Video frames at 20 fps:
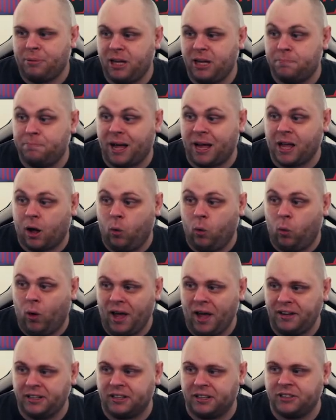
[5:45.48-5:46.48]
it back out
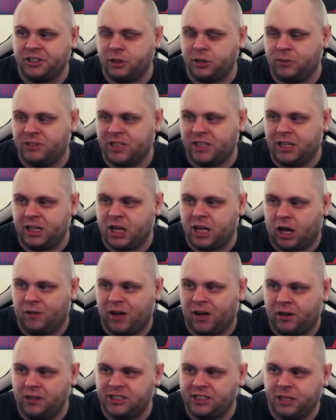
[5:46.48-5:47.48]
wide. i see it with Dani Carvajal.
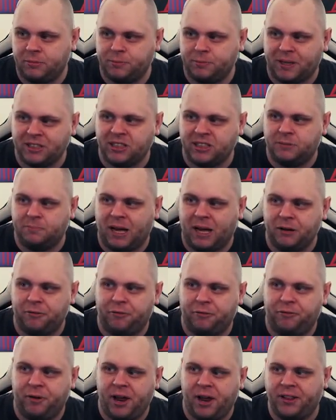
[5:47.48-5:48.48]
He skips past his man
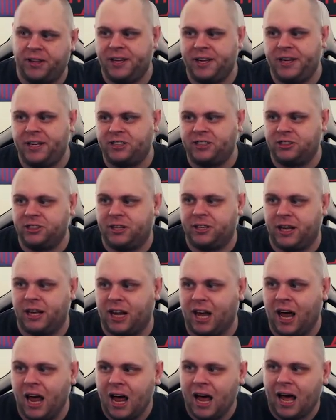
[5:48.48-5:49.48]
fairly easily there
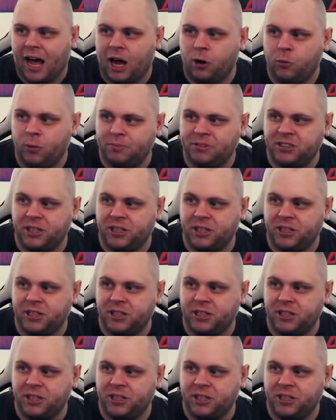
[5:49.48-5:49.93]
and whips in